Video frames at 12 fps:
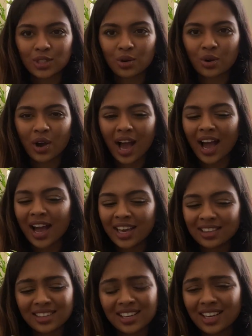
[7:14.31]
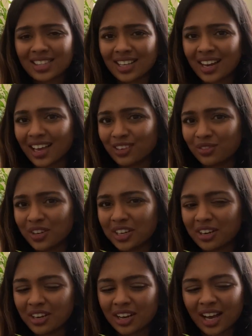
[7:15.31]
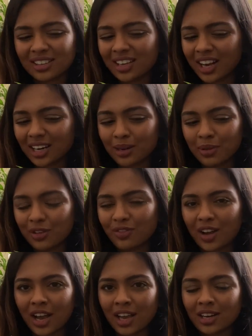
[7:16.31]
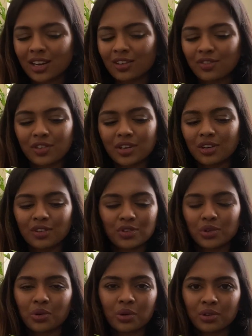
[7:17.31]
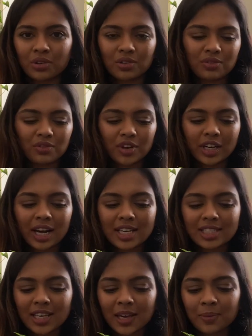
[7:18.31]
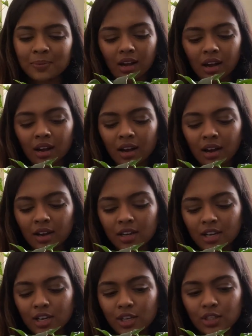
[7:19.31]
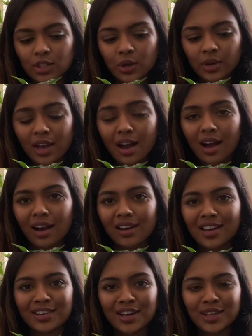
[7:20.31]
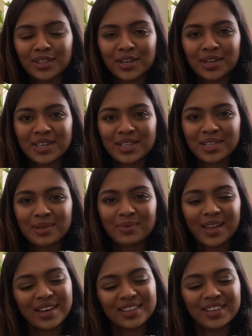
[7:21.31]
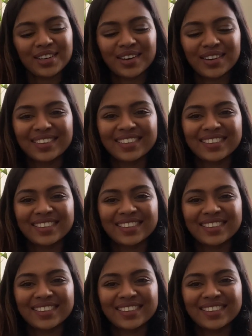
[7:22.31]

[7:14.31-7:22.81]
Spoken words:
So I think it's a light feeder. I think it'll be fine if you don't fertilize it. So yeah, another easy plant here.